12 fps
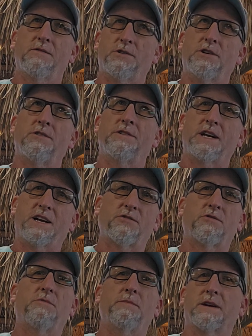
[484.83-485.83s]
real
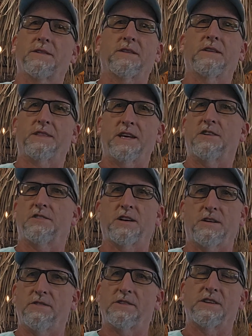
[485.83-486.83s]
natural Mexican thatch
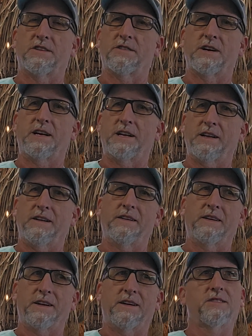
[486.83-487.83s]
covers that are on it.
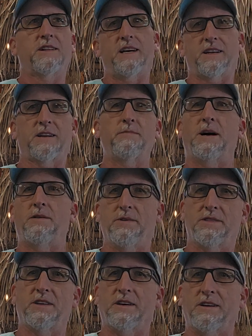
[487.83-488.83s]
And I was glad to come out
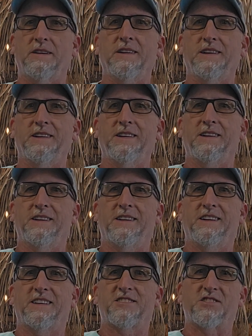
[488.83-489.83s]
with the
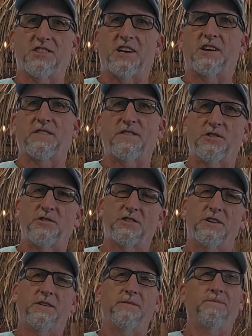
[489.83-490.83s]
synthetic
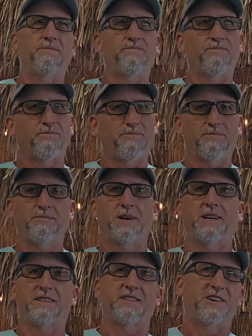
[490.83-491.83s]
version,
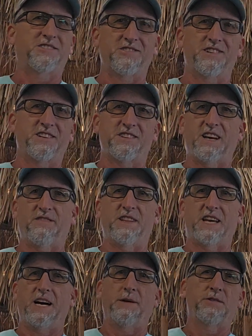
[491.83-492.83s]
but it's also nice having
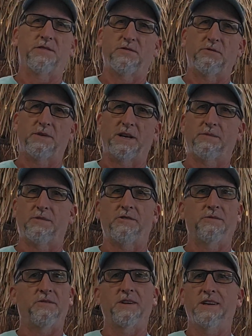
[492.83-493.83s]
the option for
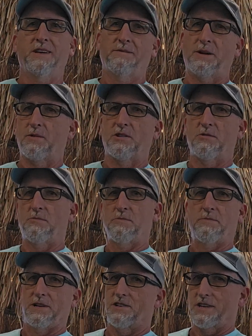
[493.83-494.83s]
people maybe a little
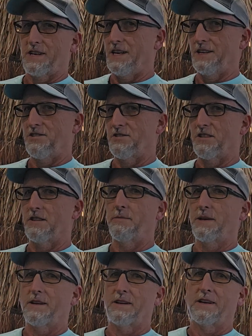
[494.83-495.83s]
more budget conscious at the
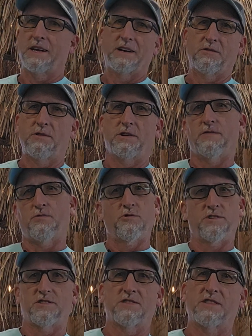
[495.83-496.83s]
beginning, can't quite
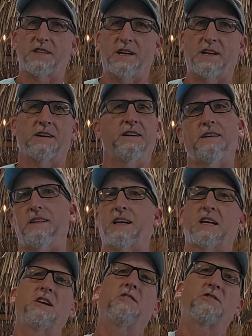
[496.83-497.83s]
afford the synthetic.
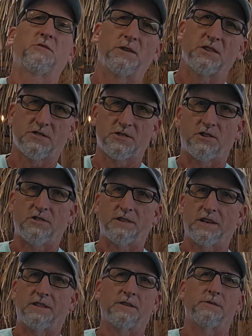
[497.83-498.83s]
That can always be
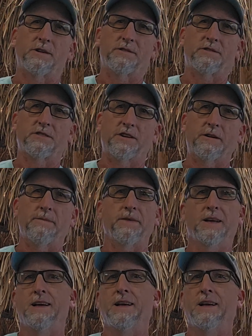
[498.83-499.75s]
stalled down the road. So